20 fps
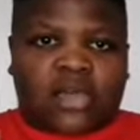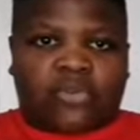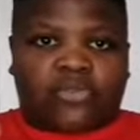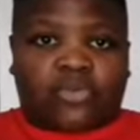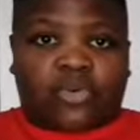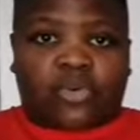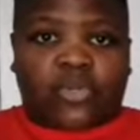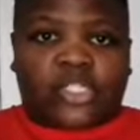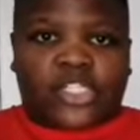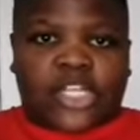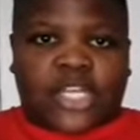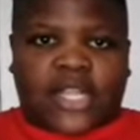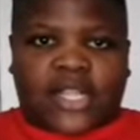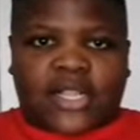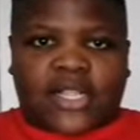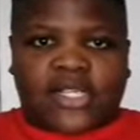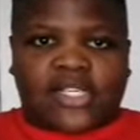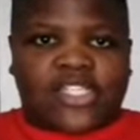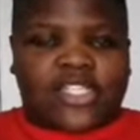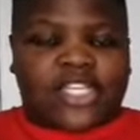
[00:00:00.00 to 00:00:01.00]

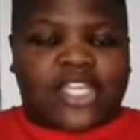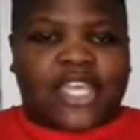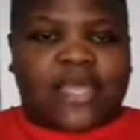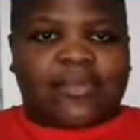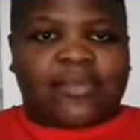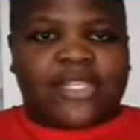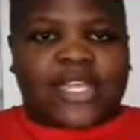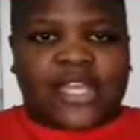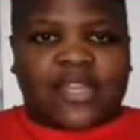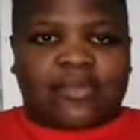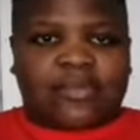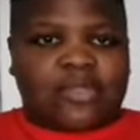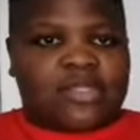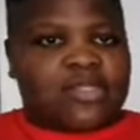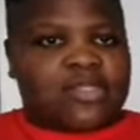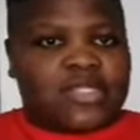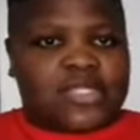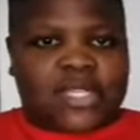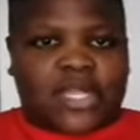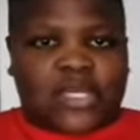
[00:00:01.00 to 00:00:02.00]
Rochelle, she kept telling me
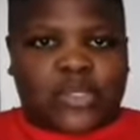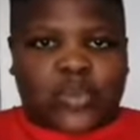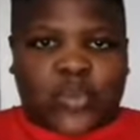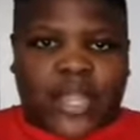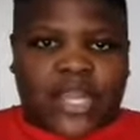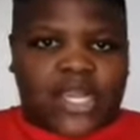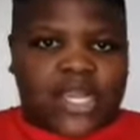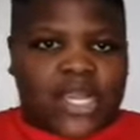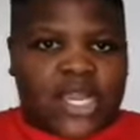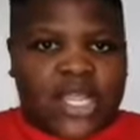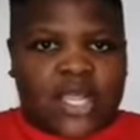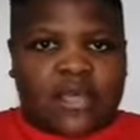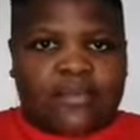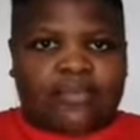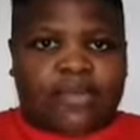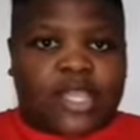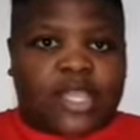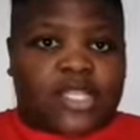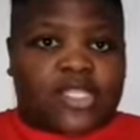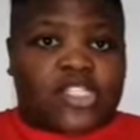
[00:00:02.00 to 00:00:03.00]
to start one
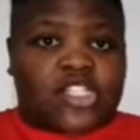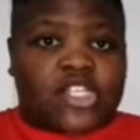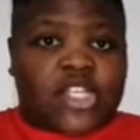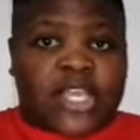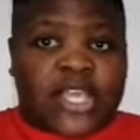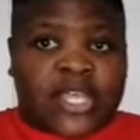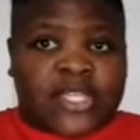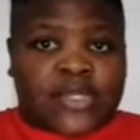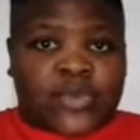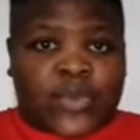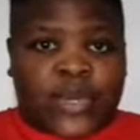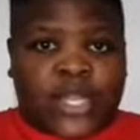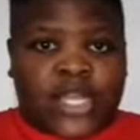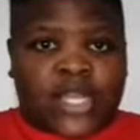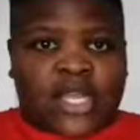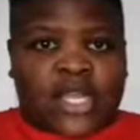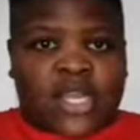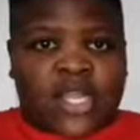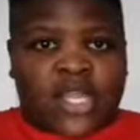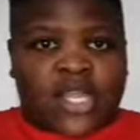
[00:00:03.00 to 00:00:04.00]
because she has
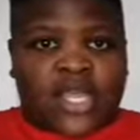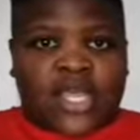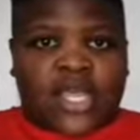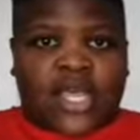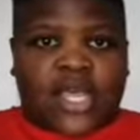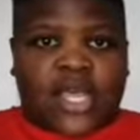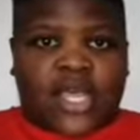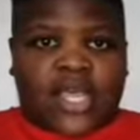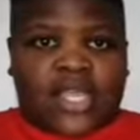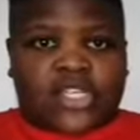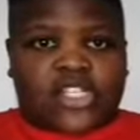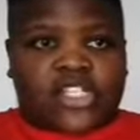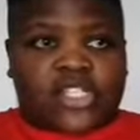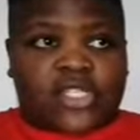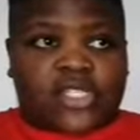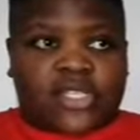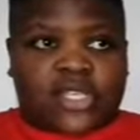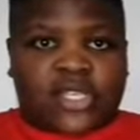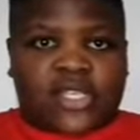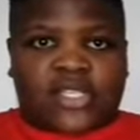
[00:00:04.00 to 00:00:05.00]
one and
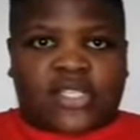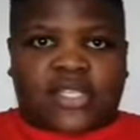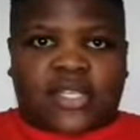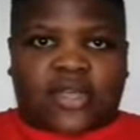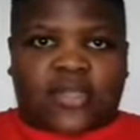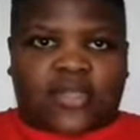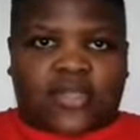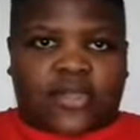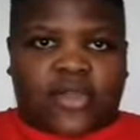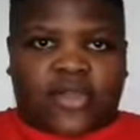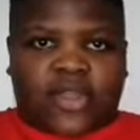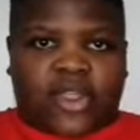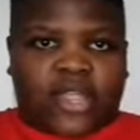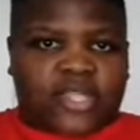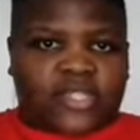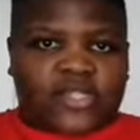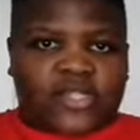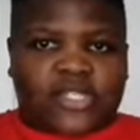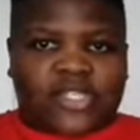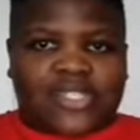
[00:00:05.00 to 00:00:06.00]
she's in South
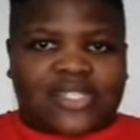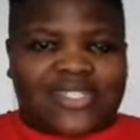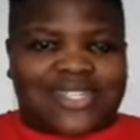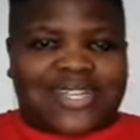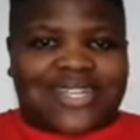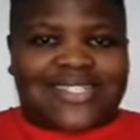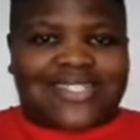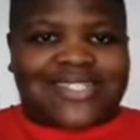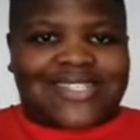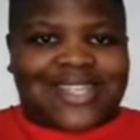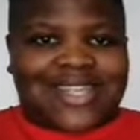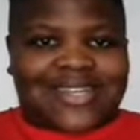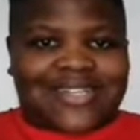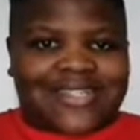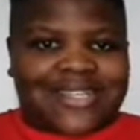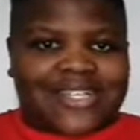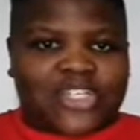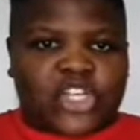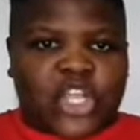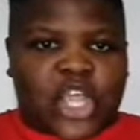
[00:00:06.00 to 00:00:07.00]
Korea. So she's like,
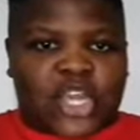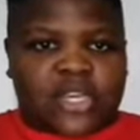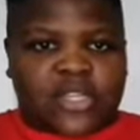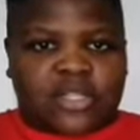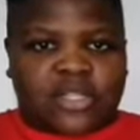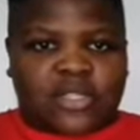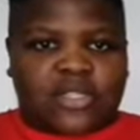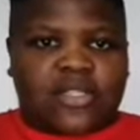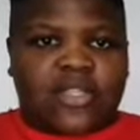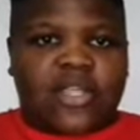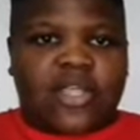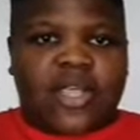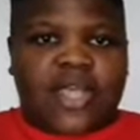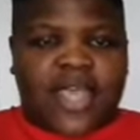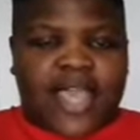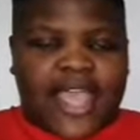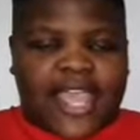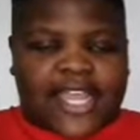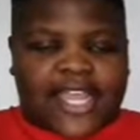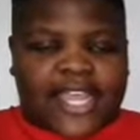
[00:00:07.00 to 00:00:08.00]
start a channel
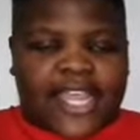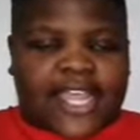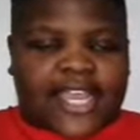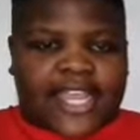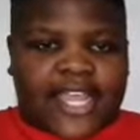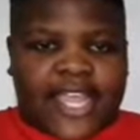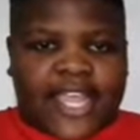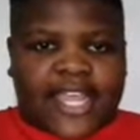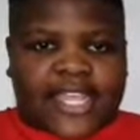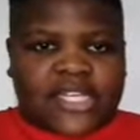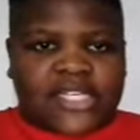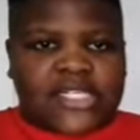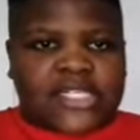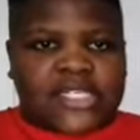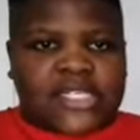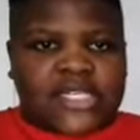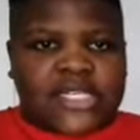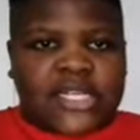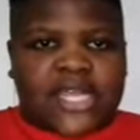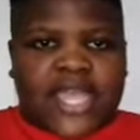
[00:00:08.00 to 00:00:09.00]
and
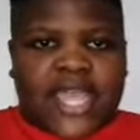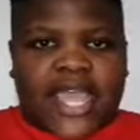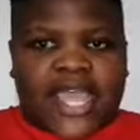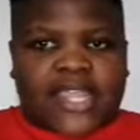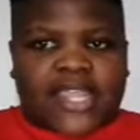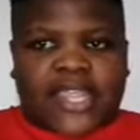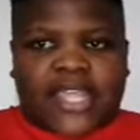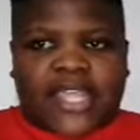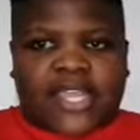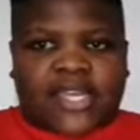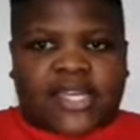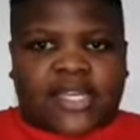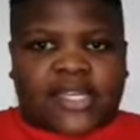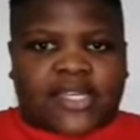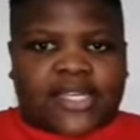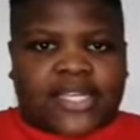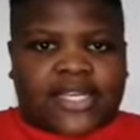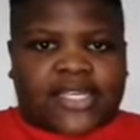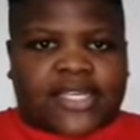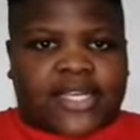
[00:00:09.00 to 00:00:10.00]

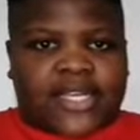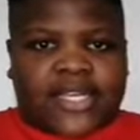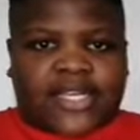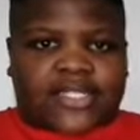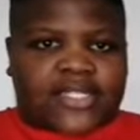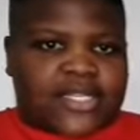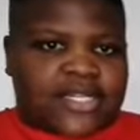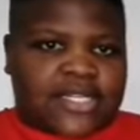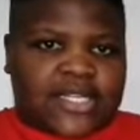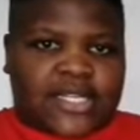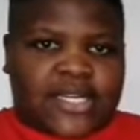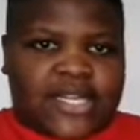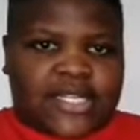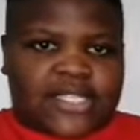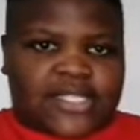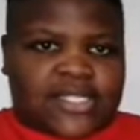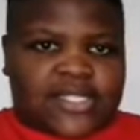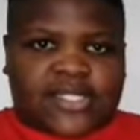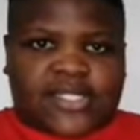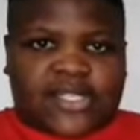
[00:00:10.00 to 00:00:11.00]
then it clicked and then I
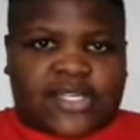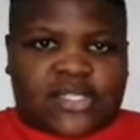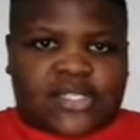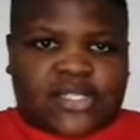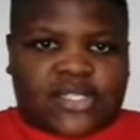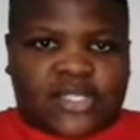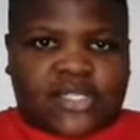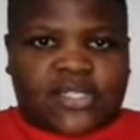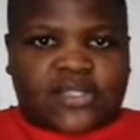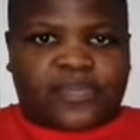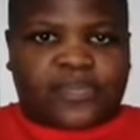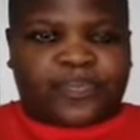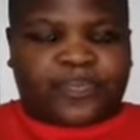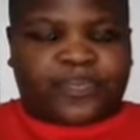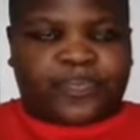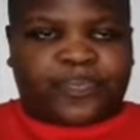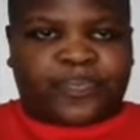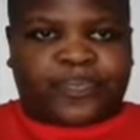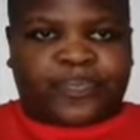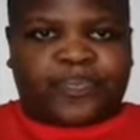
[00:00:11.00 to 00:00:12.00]
just started.
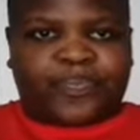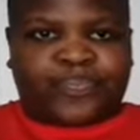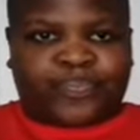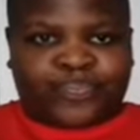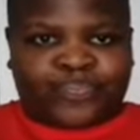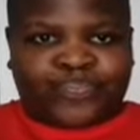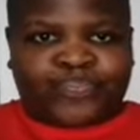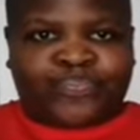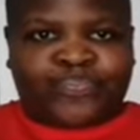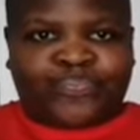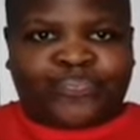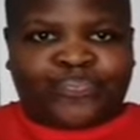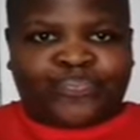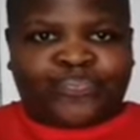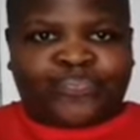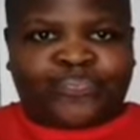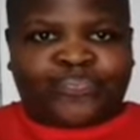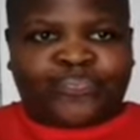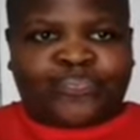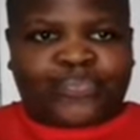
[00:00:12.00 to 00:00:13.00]
Mm.
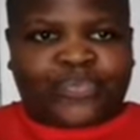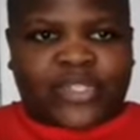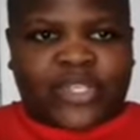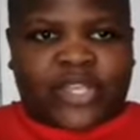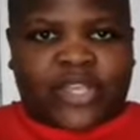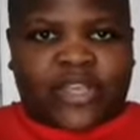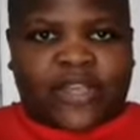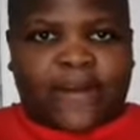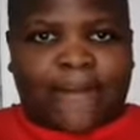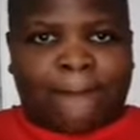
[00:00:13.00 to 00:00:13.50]
Yeah.